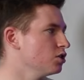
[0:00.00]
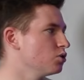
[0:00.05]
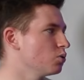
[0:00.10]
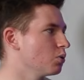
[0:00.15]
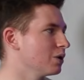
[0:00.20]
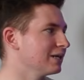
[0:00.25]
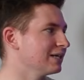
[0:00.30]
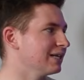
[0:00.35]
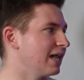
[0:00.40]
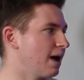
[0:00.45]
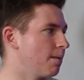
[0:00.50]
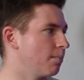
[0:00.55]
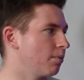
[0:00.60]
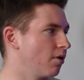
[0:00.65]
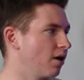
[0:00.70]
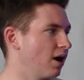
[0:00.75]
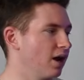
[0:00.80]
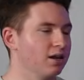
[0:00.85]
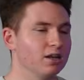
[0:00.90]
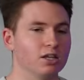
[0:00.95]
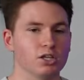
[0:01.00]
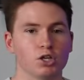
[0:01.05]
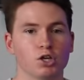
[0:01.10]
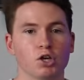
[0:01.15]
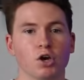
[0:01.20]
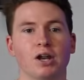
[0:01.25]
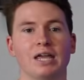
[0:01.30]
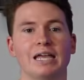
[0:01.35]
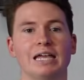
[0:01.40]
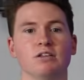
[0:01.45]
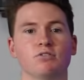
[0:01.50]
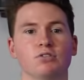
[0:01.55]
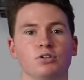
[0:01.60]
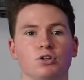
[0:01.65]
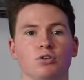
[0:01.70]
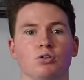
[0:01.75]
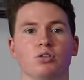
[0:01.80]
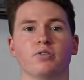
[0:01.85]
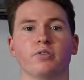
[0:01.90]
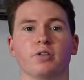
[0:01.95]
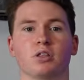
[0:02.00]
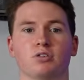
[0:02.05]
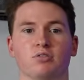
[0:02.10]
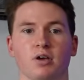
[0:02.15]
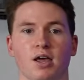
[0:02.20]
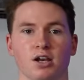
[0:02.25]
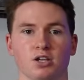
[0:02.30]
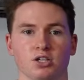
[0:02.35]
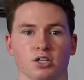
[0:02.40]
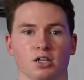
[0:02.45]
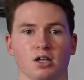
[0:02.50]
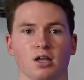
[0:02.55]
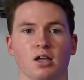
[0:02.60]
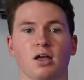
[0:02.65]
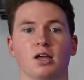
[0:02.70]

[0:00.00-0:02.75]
to elaborate. You're going to introduce the strategy.